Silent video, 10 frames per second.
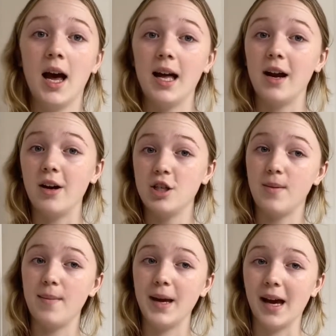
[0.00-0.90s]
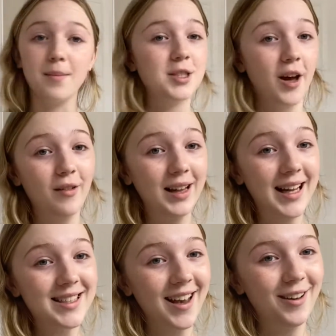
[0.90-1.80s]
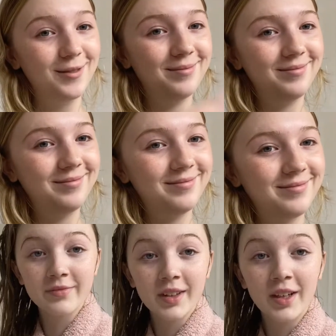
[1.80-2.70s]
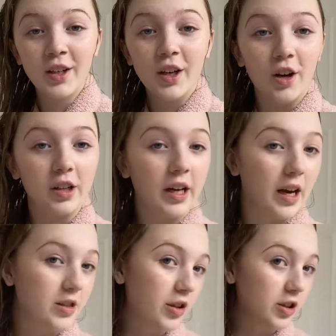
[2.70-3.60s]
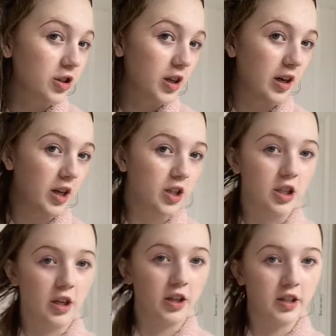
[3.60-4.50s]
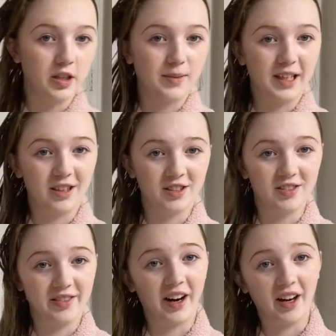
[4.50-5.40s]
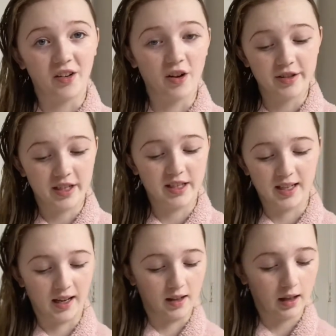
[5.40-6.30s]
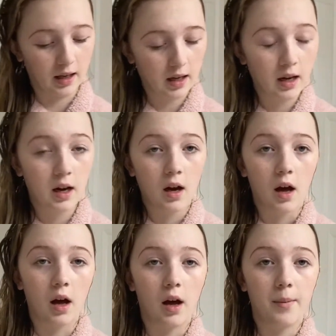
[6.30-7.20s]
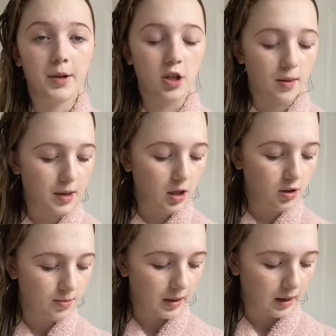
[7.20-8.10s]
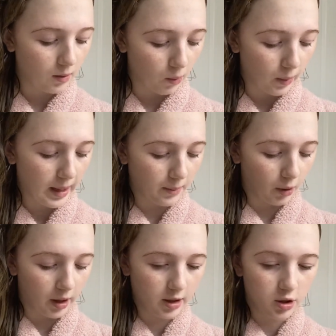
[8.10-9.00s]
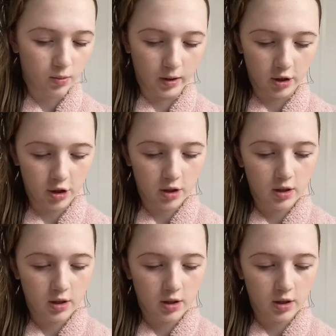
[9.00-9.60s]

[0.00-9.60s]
and how I do my makeup. So let's go. Okay guys, so I just got out of the shower. You can see my hair is very gross and tangly. So I'm gonna use my wet brush, which